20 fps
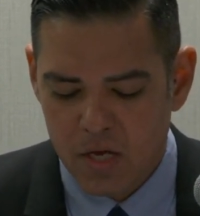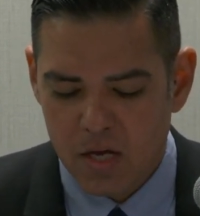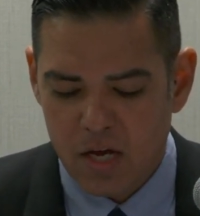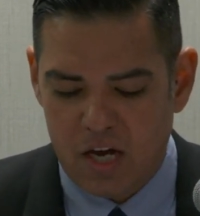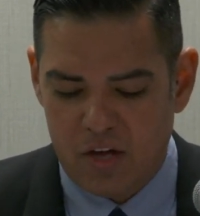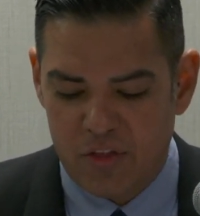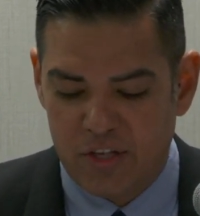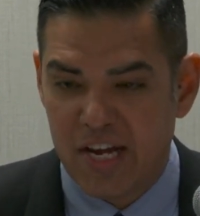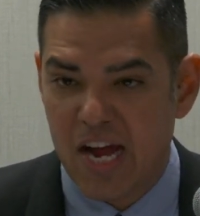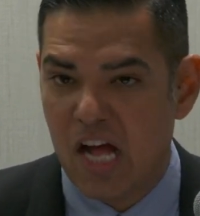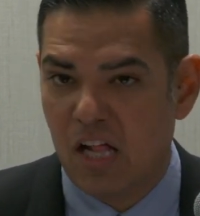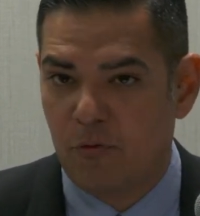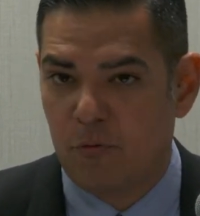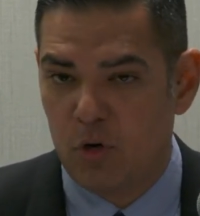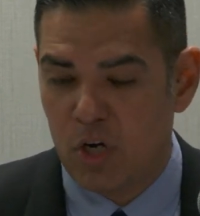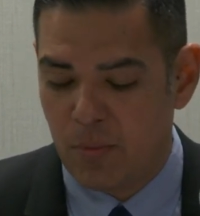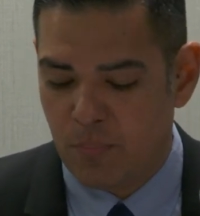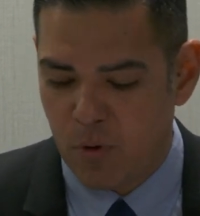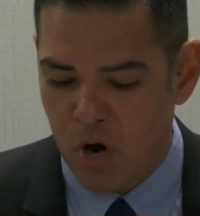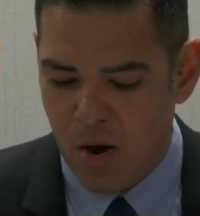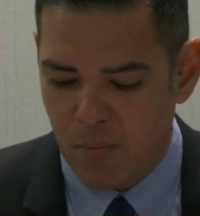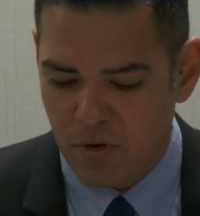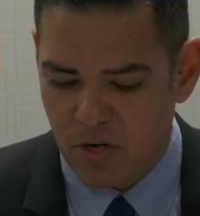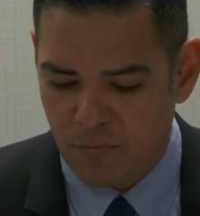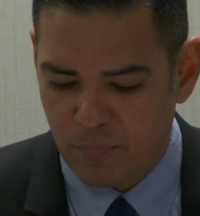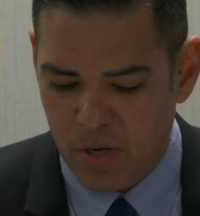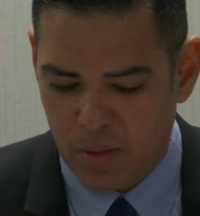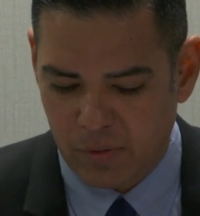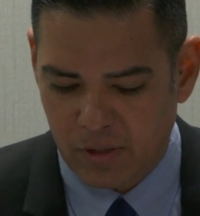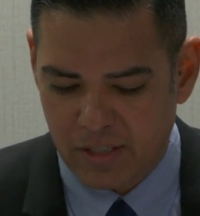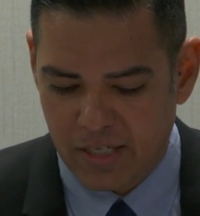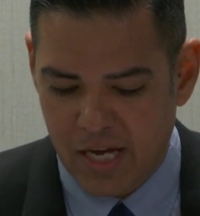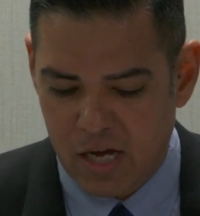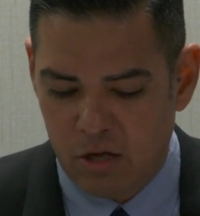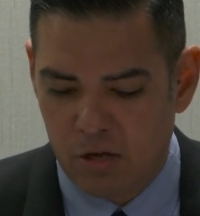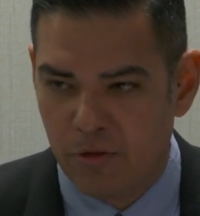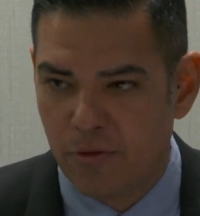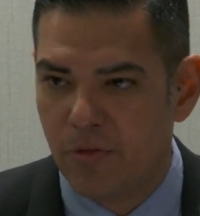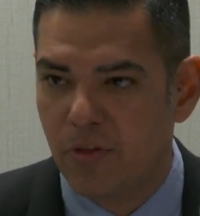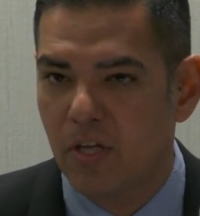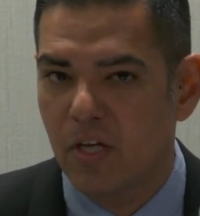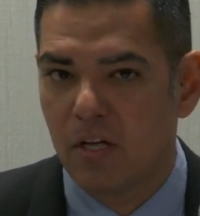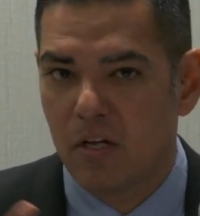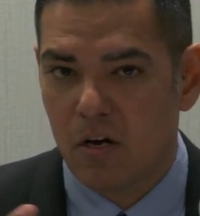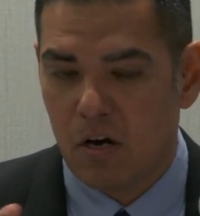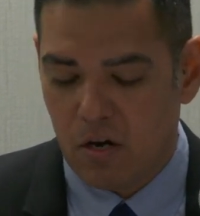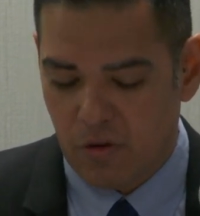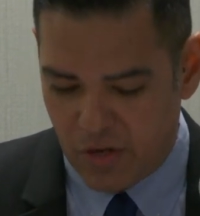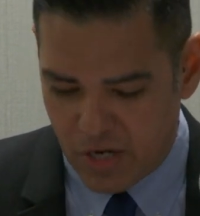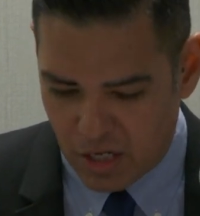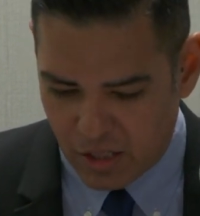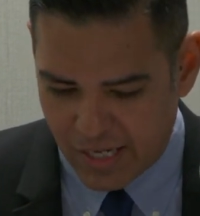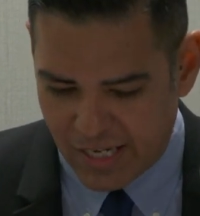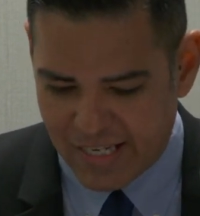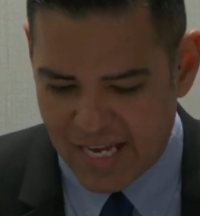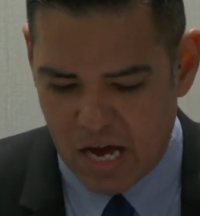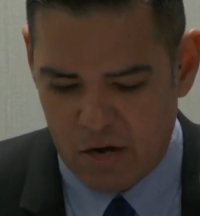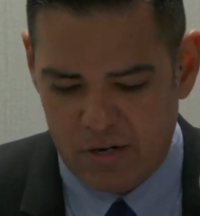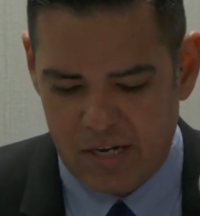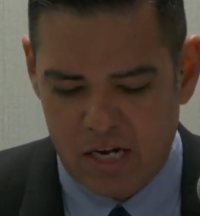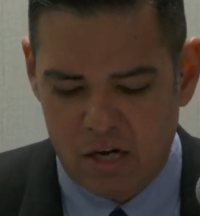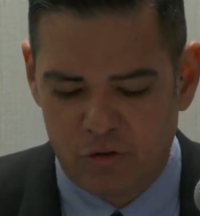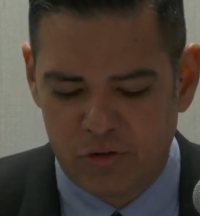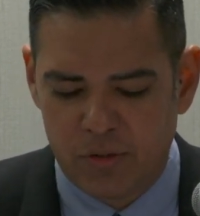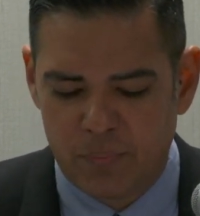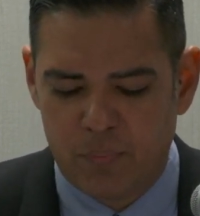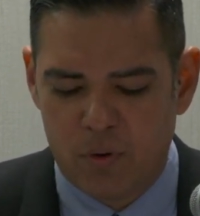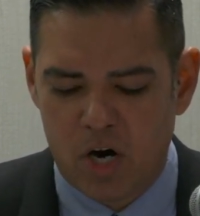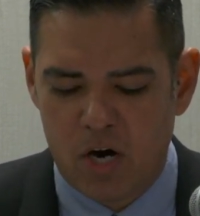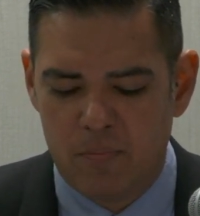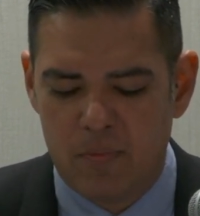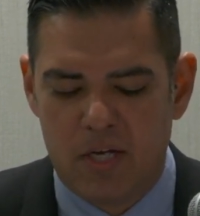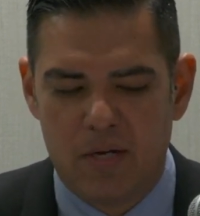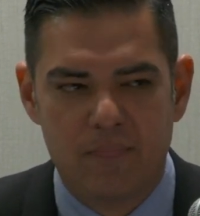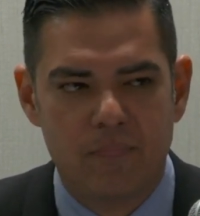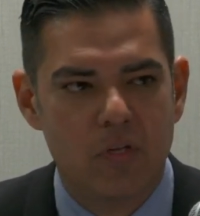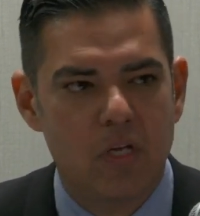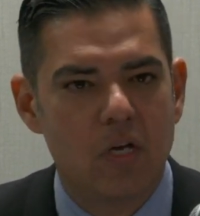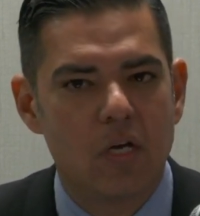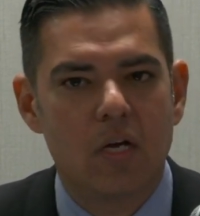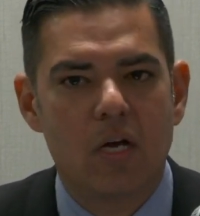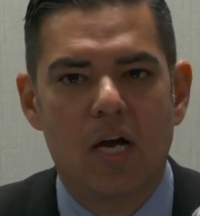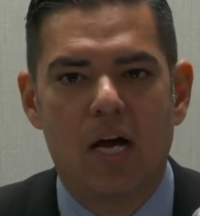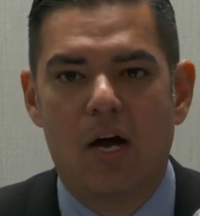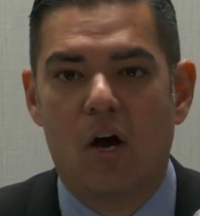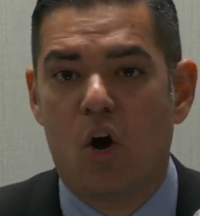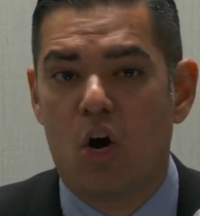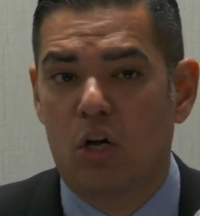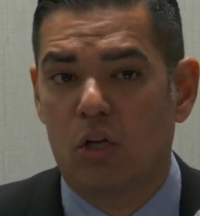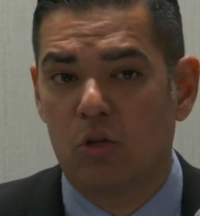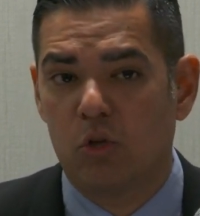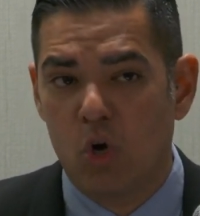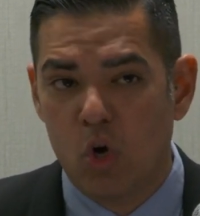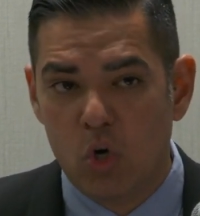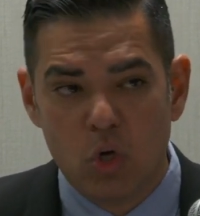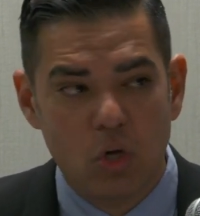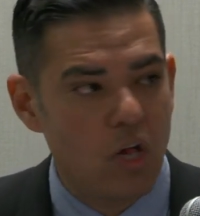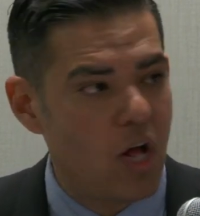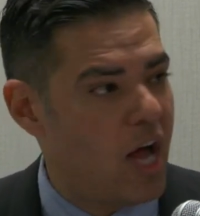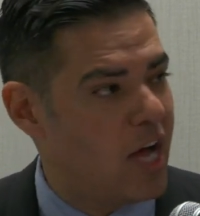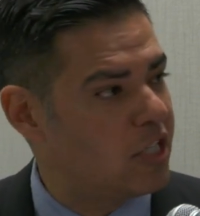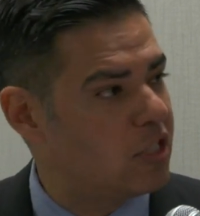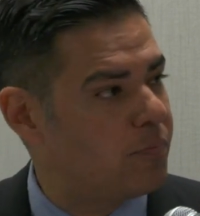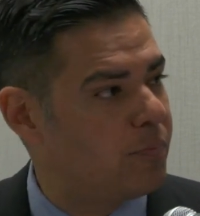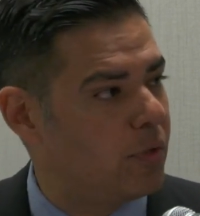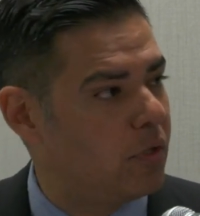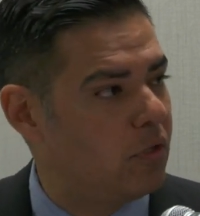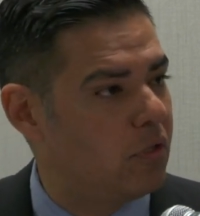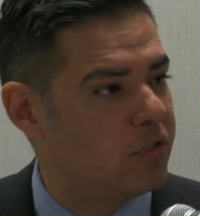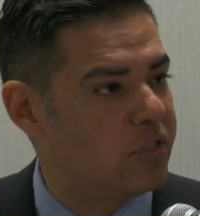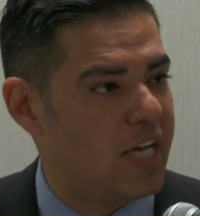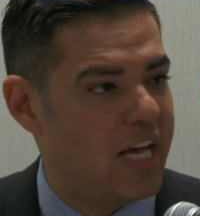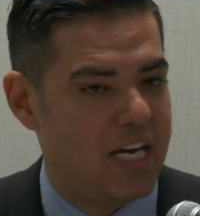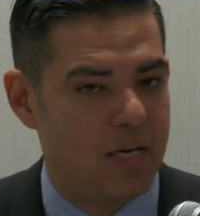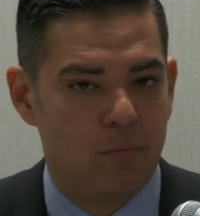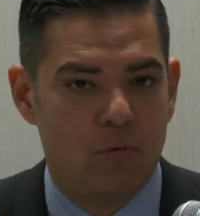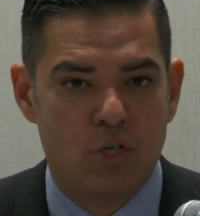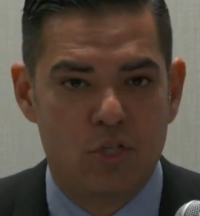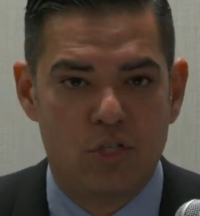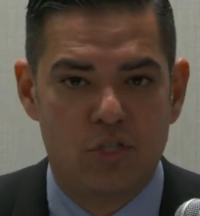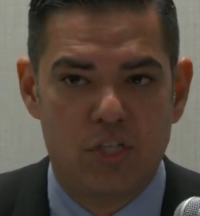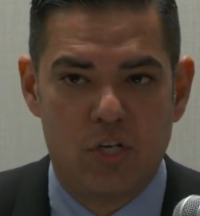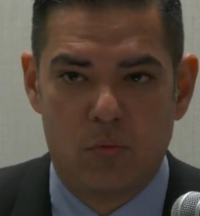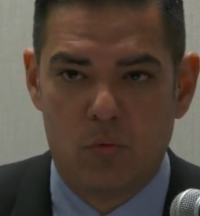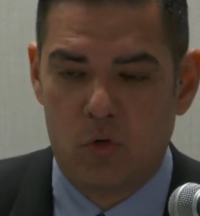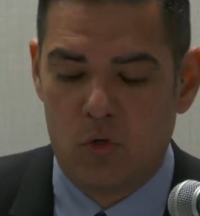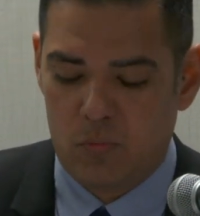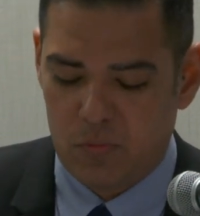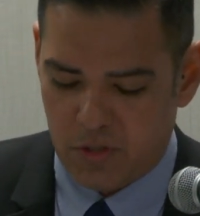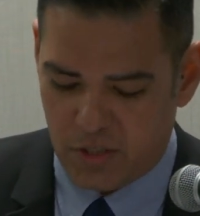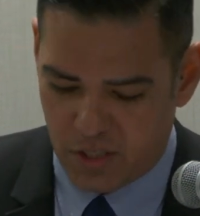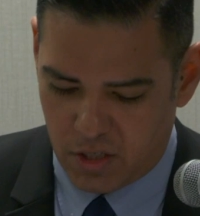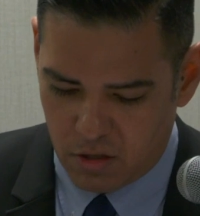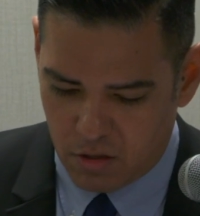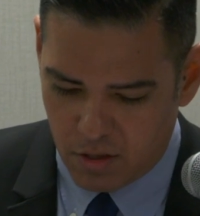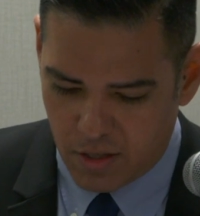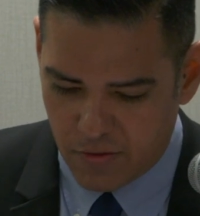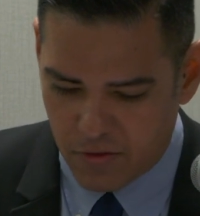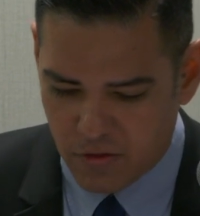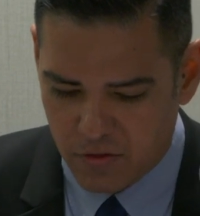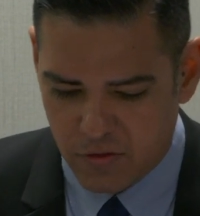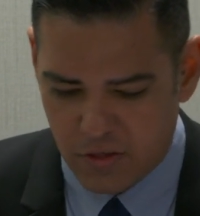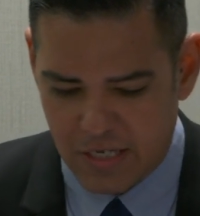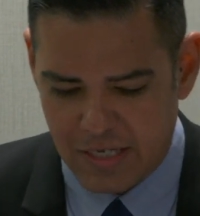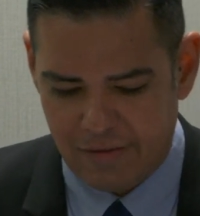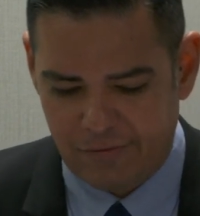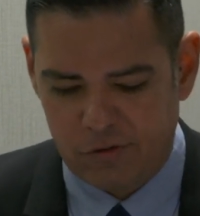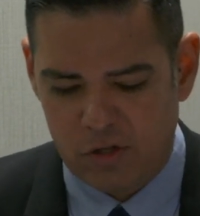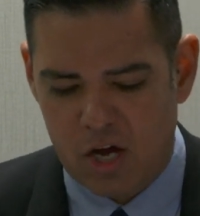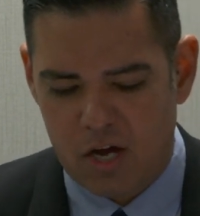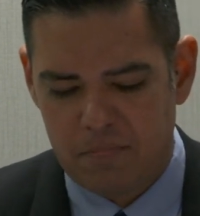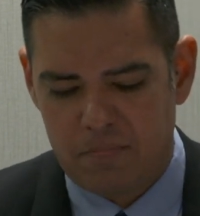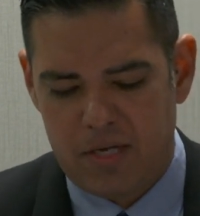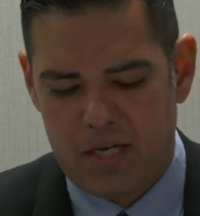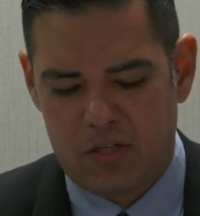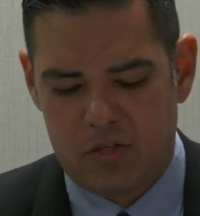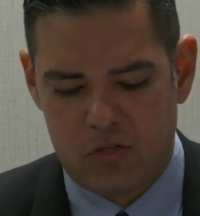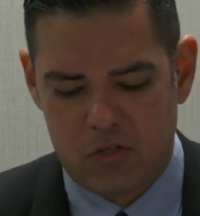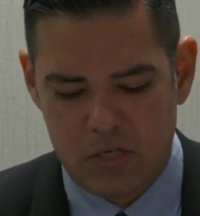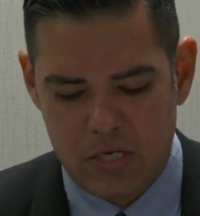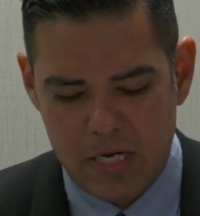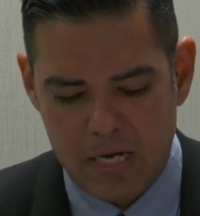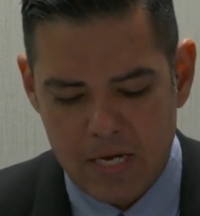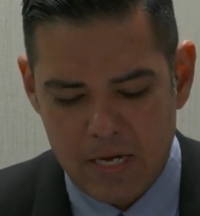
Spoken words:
The California Department of Public Health, the LA County Health Department, our local hospitals and emergency rooms here in the city of Long Beach,